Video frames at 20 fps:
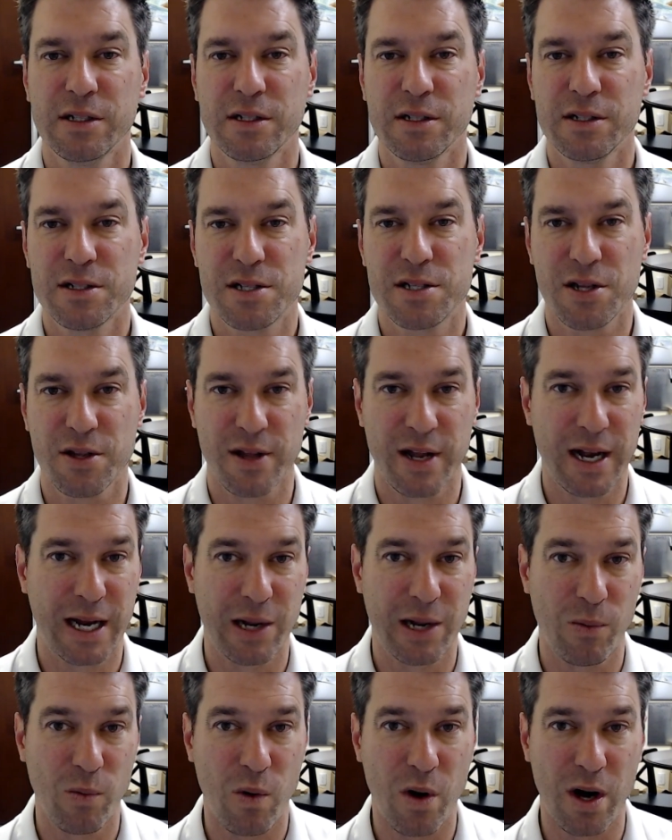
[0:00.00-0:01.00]
so that I
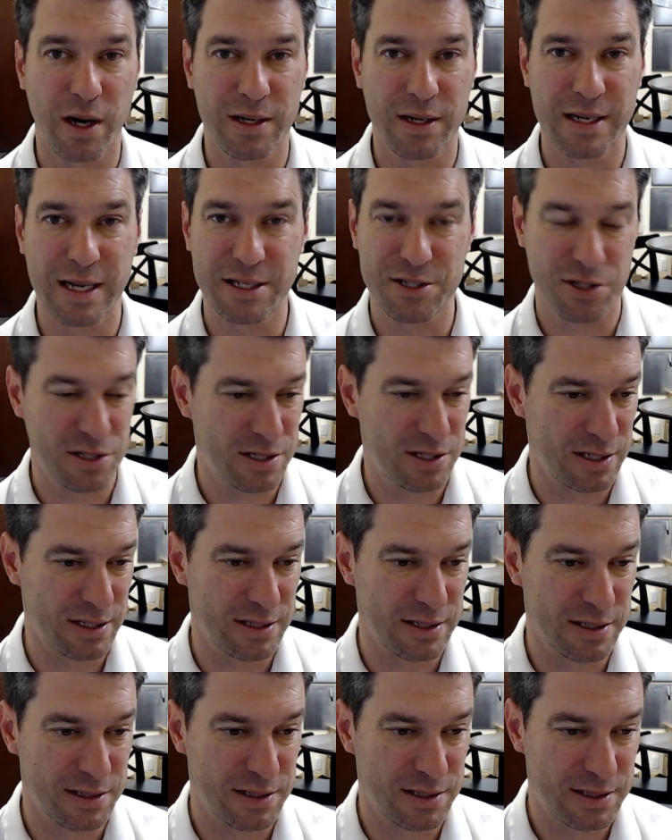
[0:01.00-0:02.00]
can walk not just
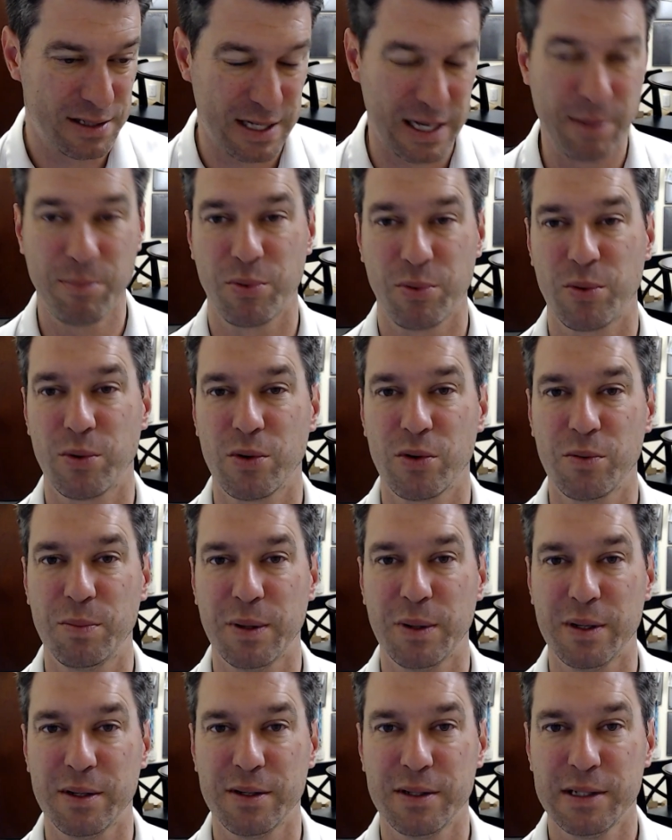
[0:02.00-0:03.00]
in temporal,
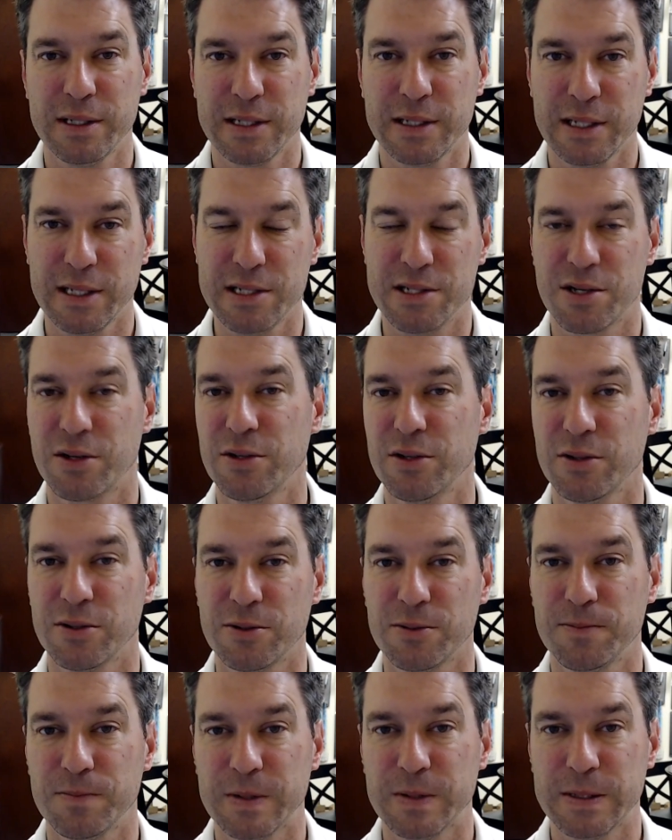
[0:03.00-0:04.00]
but eternal
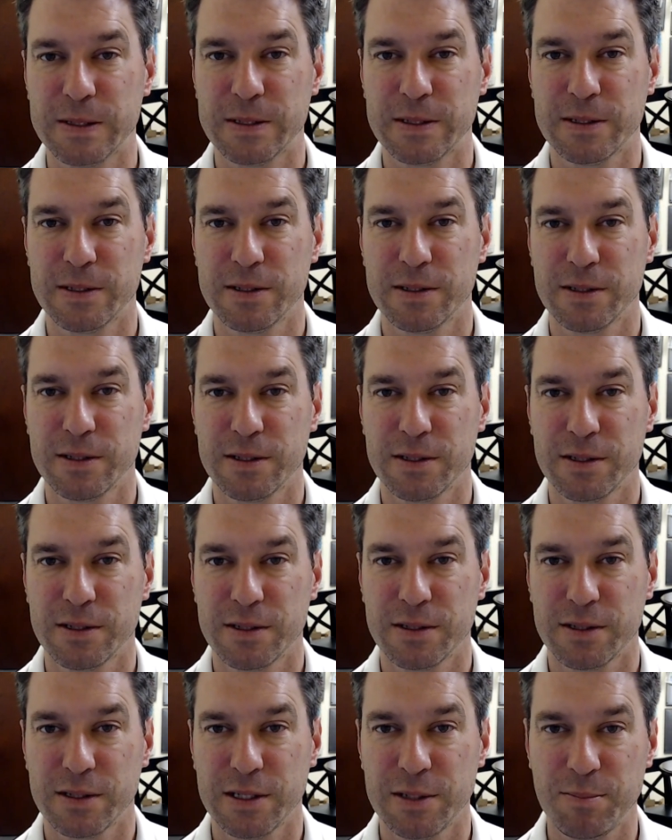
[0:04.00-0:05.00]

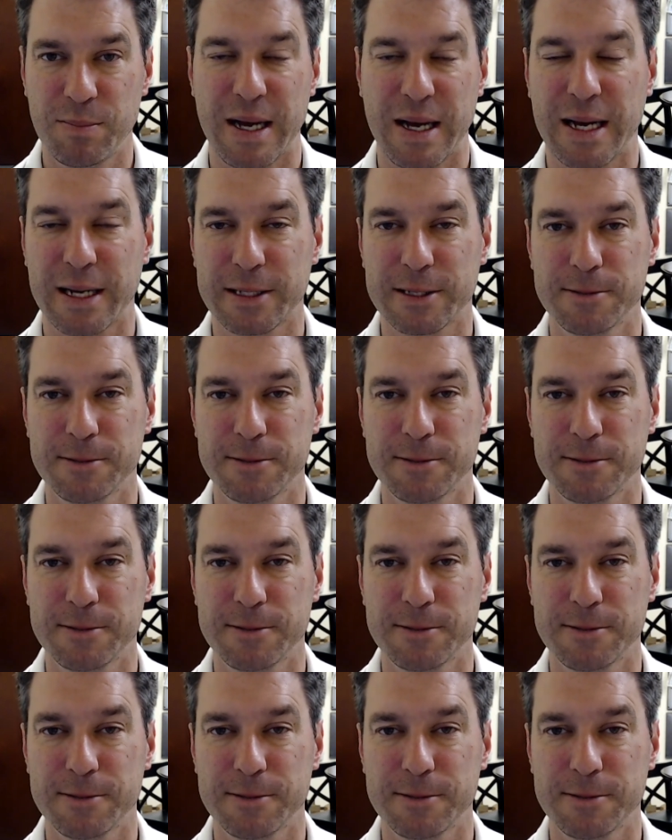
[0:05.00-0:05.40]
impact.